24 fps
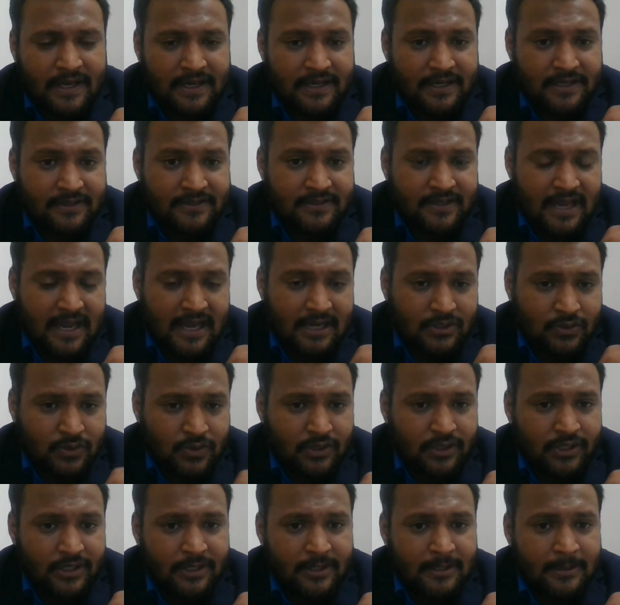is
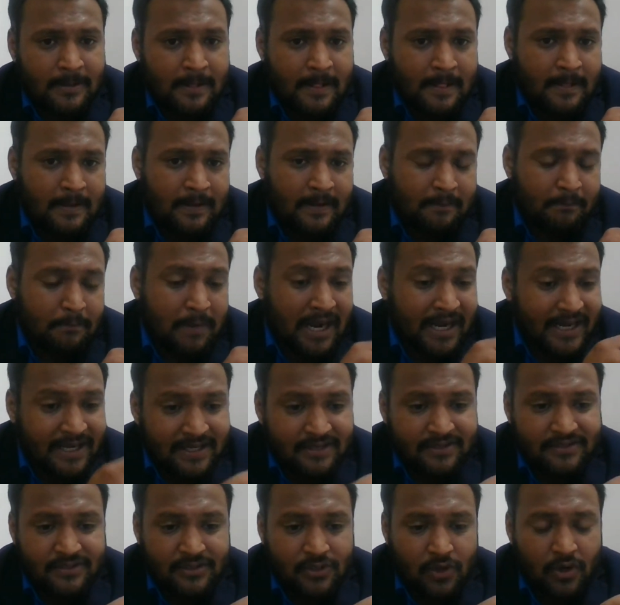actually
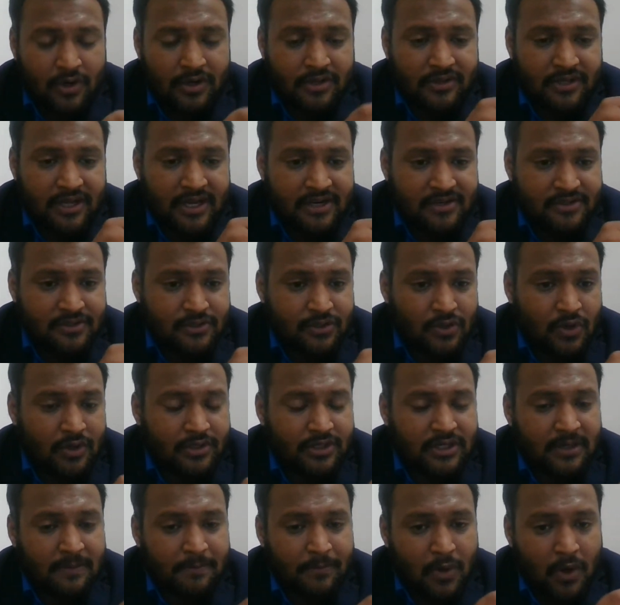biased or there is
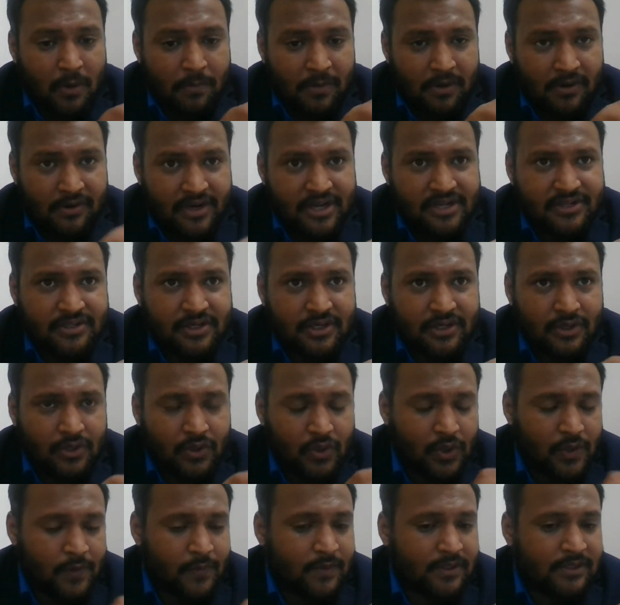not a proper reason,
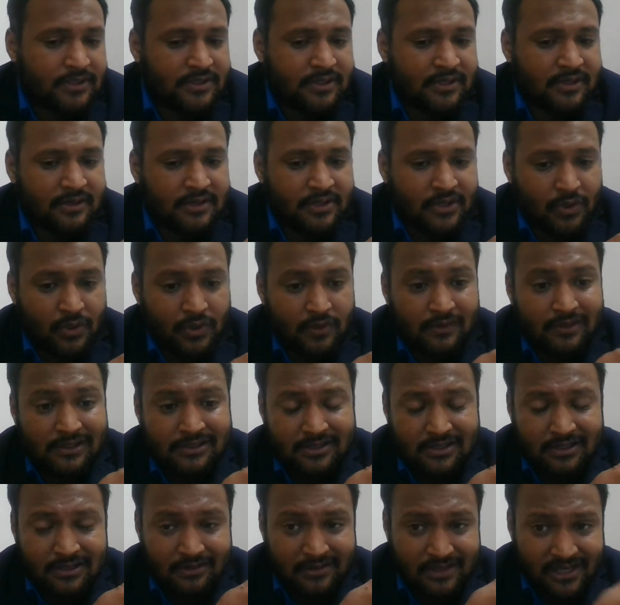universal,
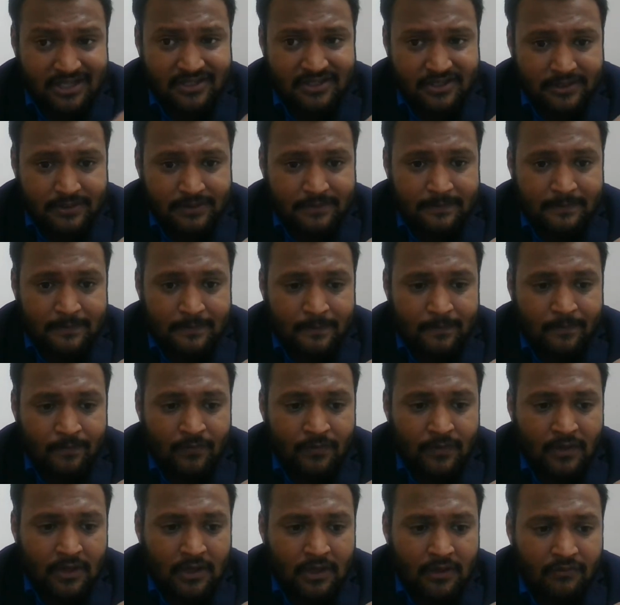universal reason,
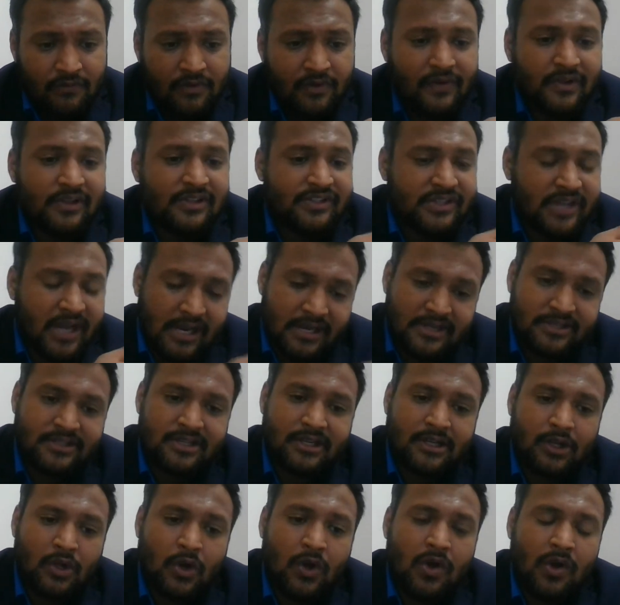we will challenge
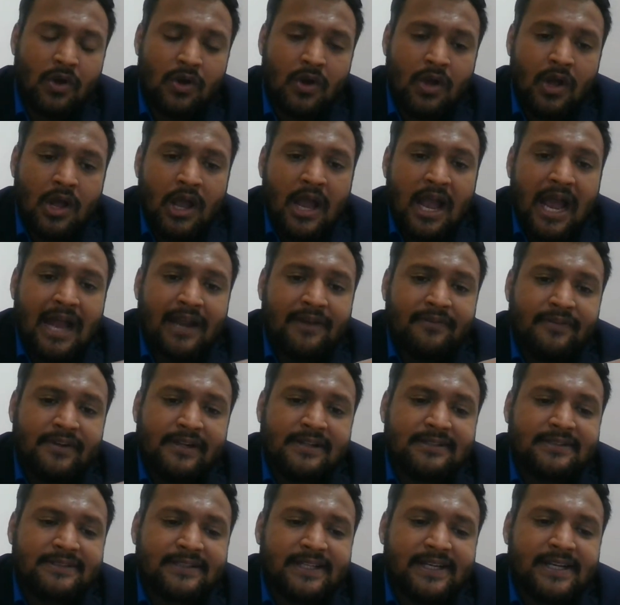the law and
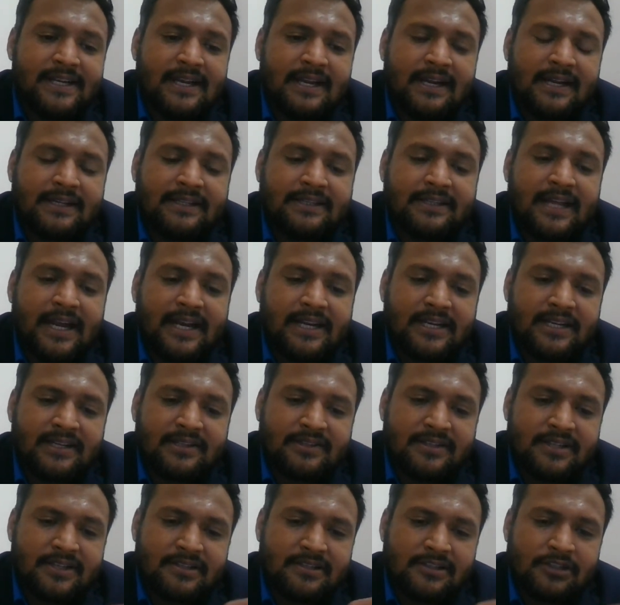we will say
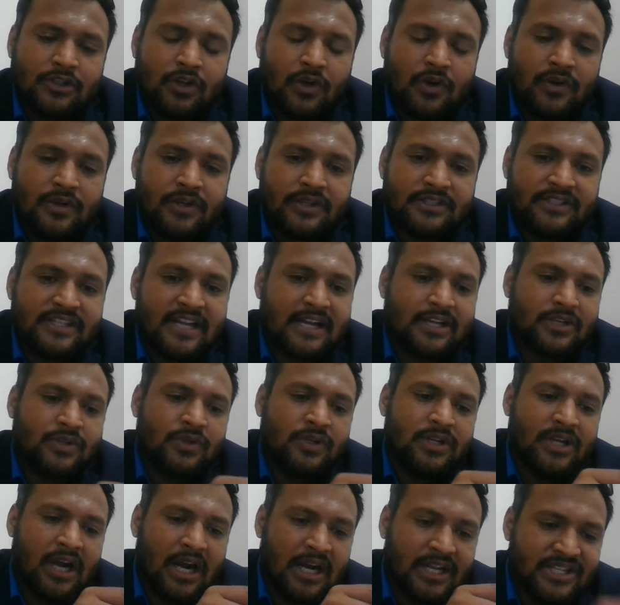that this law is
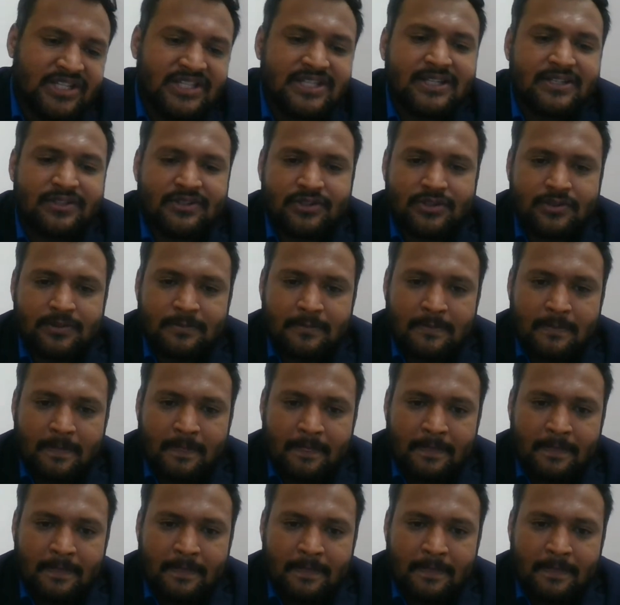actually unjust.